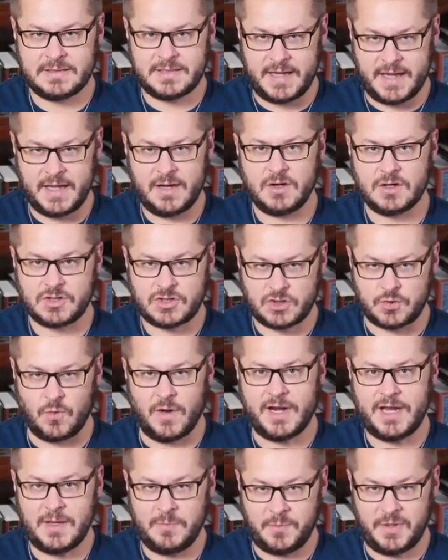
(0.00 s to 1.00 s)
10 or
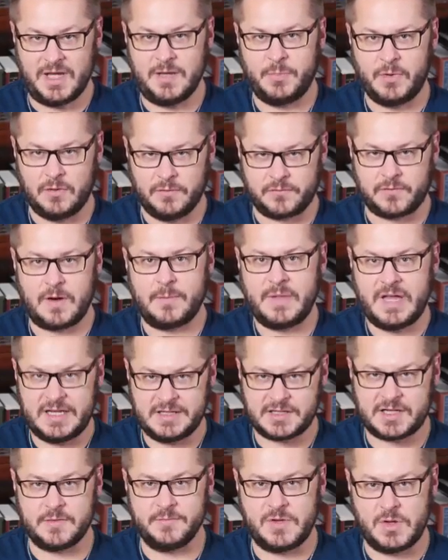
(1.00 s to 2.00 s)
20 people from
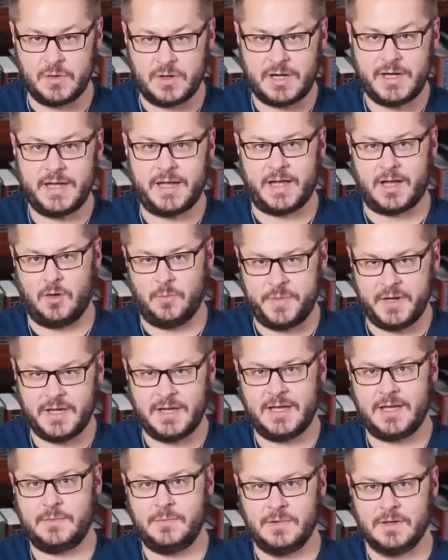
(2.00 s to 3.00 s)
his community
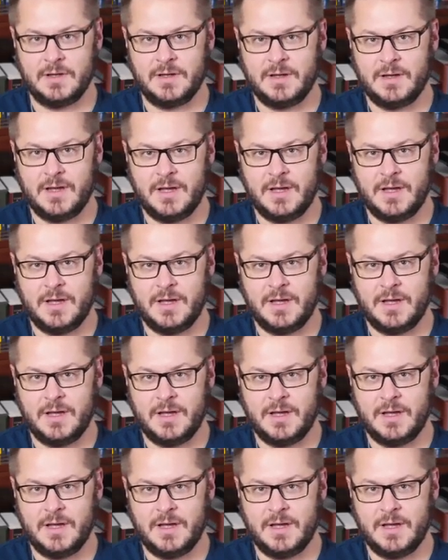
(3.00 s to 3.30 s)
helping him?